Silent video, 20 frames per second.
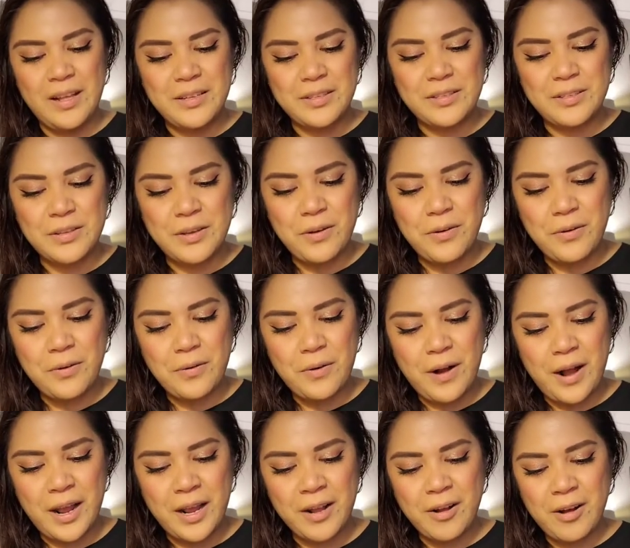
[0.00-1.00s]
So
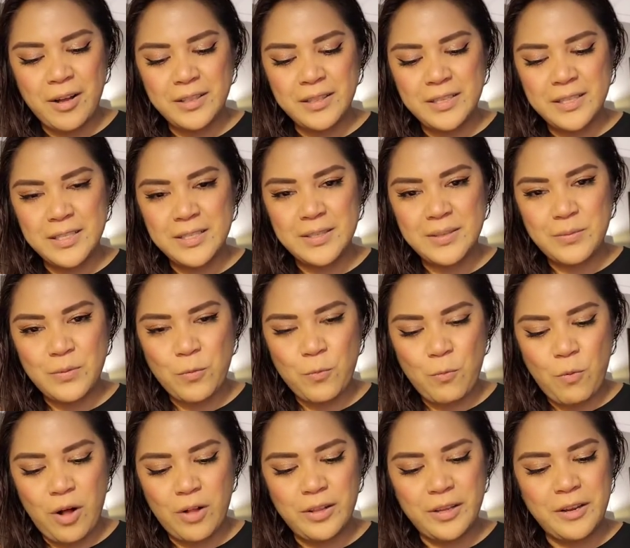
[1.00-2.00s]
I got this
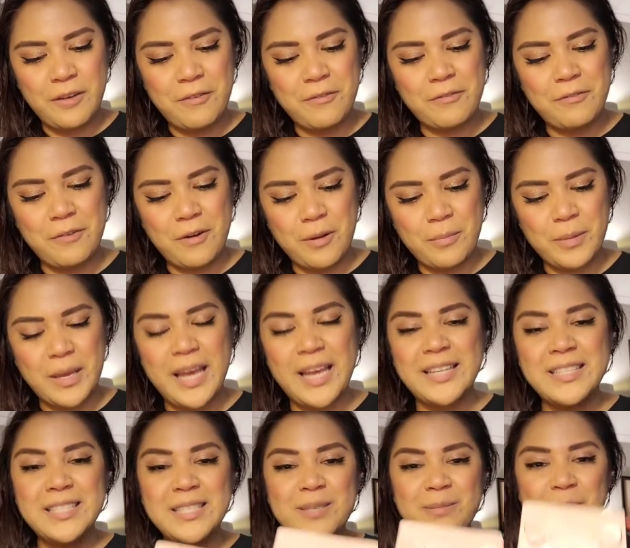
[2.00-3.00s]
wallet from
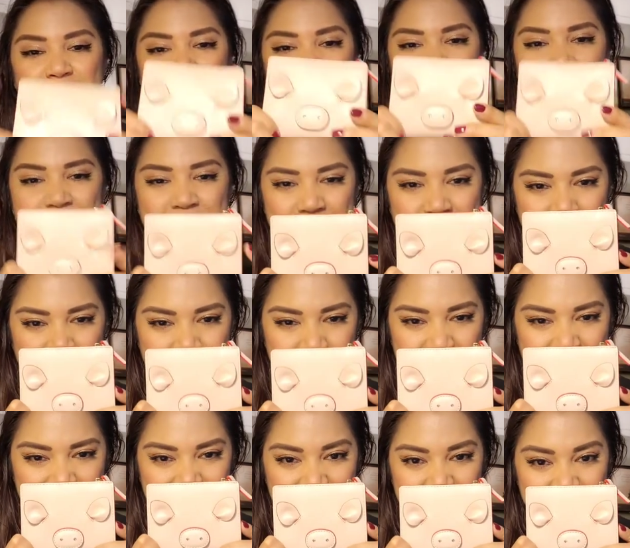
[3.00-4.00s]
Kate Spade,
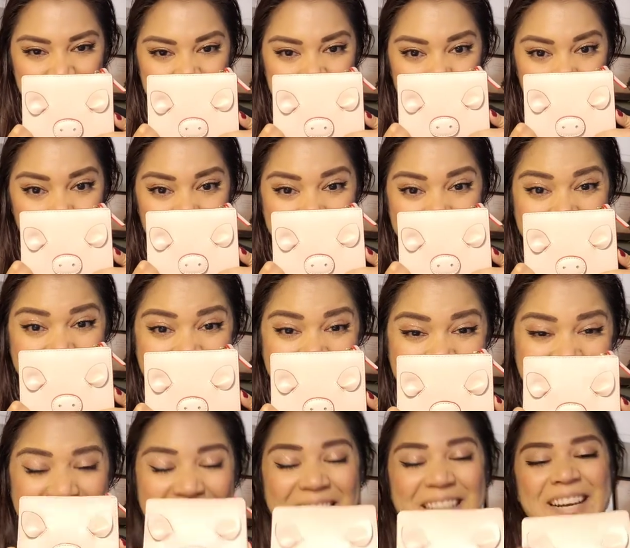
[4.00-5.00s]
and it's a piggy.
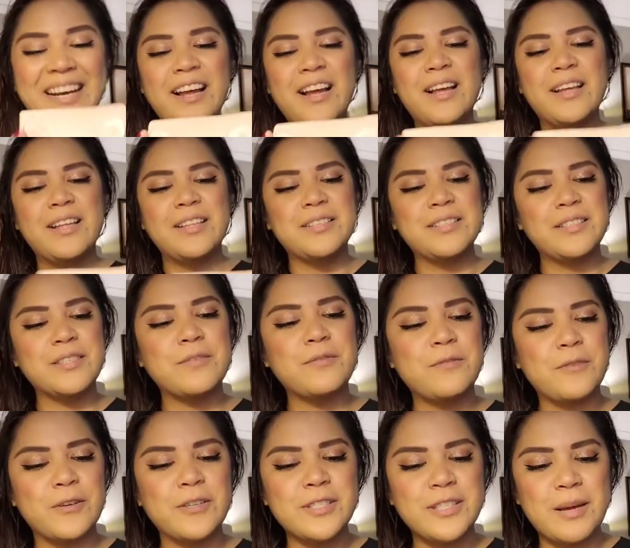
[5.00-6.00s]
This is the
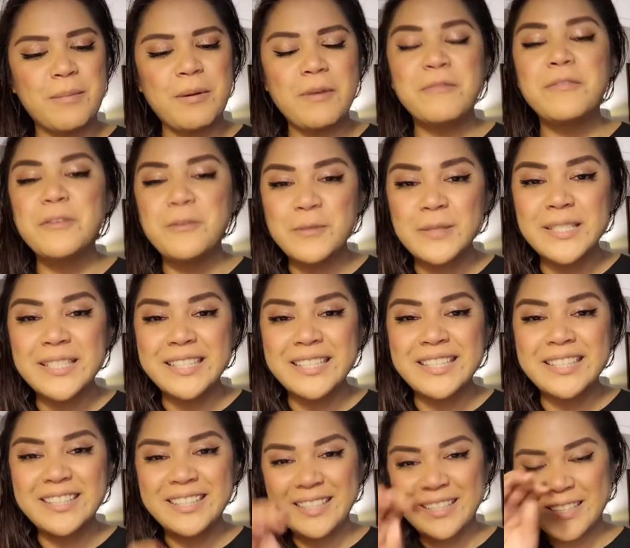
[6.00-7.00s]
first time I've used
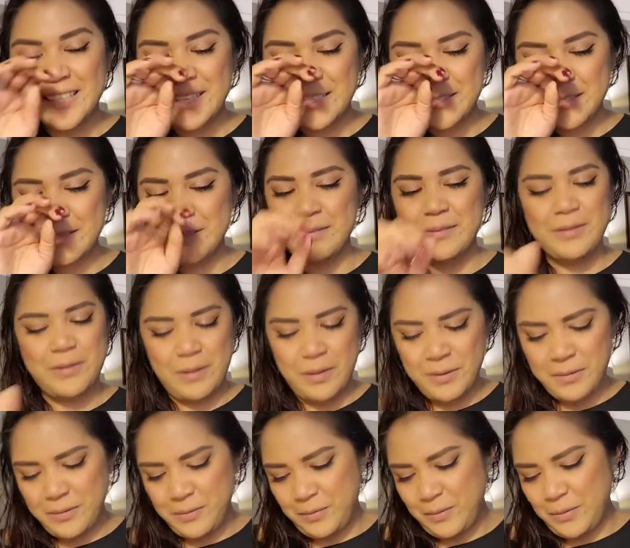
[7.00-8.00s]
it, because,
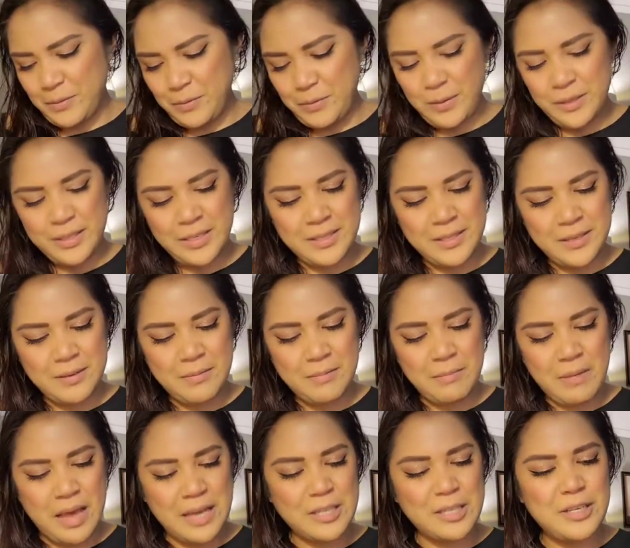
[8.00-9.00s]
you know, it doesn't
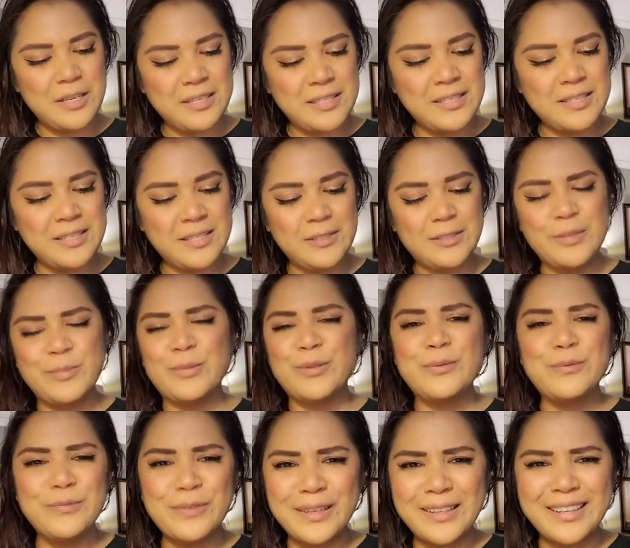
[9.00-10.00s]
match necessarily, but who
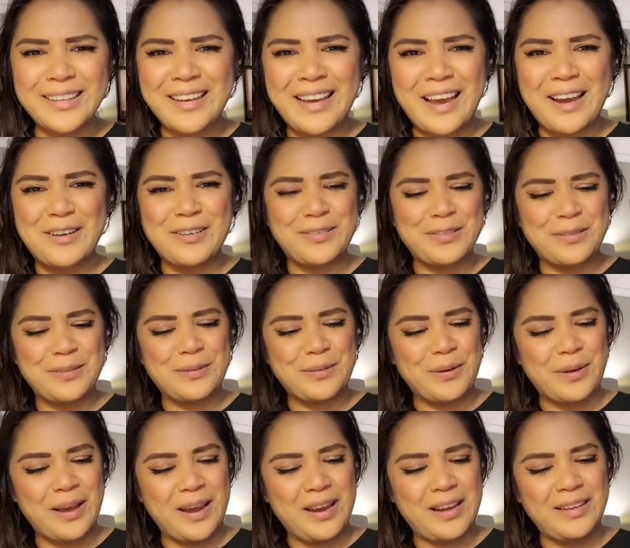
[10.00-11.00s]
fucking cares,
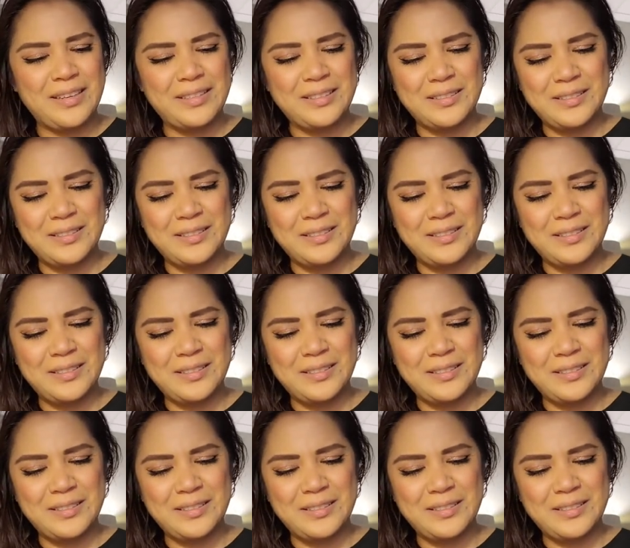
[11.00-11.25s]
okay?